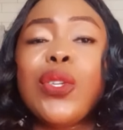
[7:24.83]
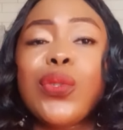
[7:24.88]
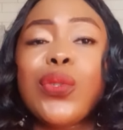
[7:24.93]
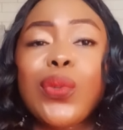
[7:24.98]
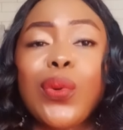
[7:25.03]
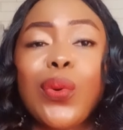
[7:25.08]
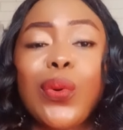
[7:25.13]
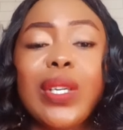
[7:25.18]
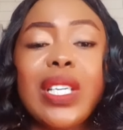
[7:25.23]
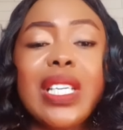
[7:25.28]

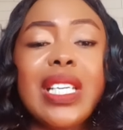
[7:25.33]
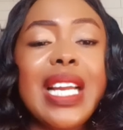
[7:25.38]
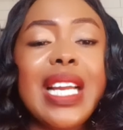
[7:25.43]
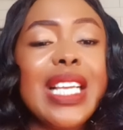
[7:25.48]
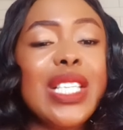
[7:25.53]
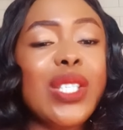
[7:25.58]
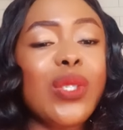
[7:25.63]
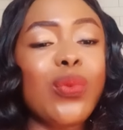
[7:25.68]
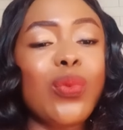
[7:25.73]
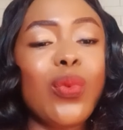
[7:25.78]
So the
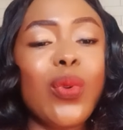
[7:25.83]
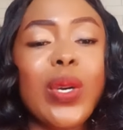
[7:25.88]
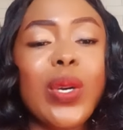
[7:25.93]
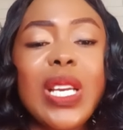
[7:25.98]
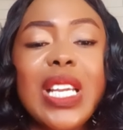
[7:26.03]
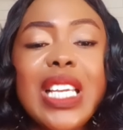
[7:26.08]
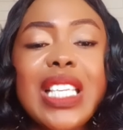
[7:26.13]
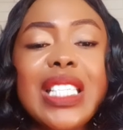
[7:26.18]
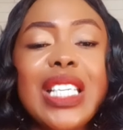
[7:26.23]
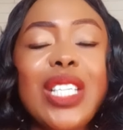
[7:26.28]
next
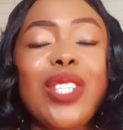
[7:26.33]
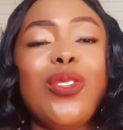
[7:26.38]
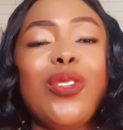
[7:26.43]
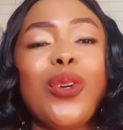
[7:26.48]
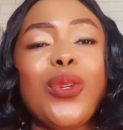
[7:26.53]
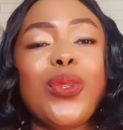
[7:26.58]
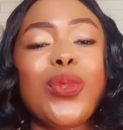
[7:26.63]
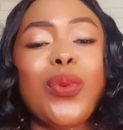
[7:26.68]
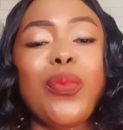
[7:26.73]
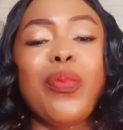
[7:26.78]
one is the
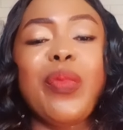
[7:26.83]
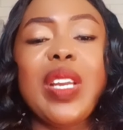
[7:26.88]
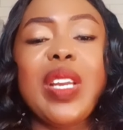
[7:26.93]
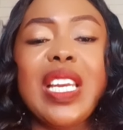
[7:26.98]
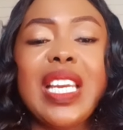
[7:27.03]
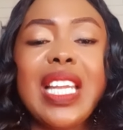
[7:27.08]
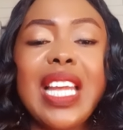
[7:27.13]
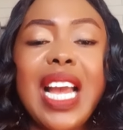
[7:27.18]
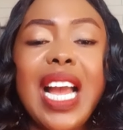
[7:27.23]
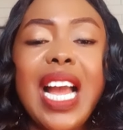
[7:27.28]
Dr.
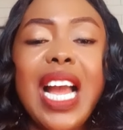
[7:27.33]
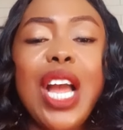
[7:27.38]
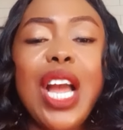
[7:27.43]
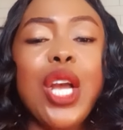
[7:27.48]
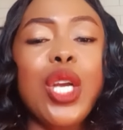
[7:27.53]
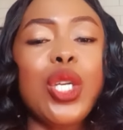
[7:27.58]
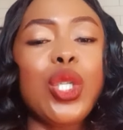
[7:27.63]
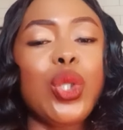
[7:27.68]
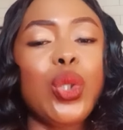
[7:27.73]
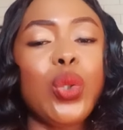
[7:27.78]
Minya
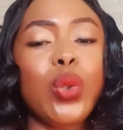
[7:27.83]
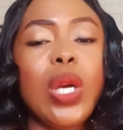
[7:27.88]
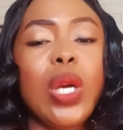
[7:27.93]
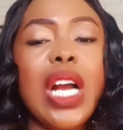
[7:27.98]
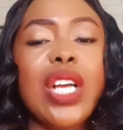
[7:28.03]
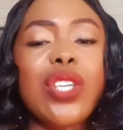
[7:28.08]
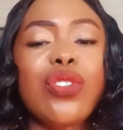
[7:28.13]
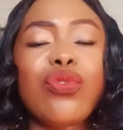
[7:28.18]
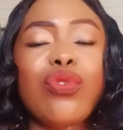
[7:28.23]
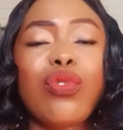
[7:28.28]

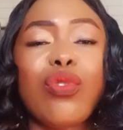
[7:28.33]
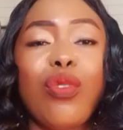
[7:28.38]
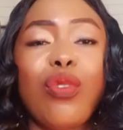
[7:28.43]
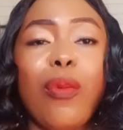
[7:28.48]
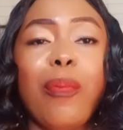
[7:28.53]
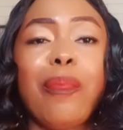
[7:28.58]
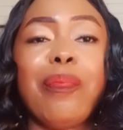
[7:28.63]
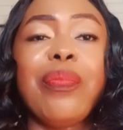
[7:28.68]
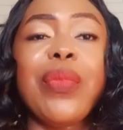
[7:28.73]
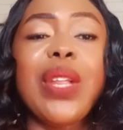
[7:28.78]
Sugar
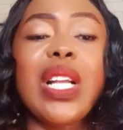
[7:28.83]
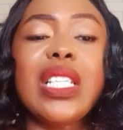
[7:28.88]
Scrub.